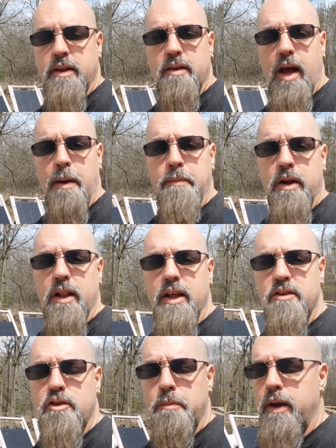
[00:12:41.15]
the top of the
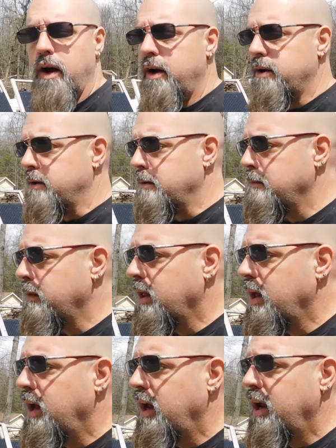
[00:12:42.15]
list to be hired.
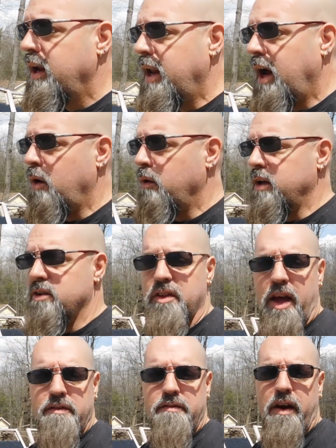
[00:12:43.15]
Now, is
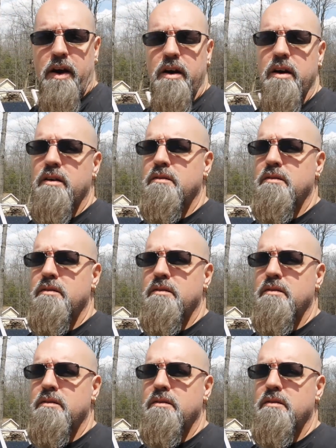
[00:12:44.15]
that fair?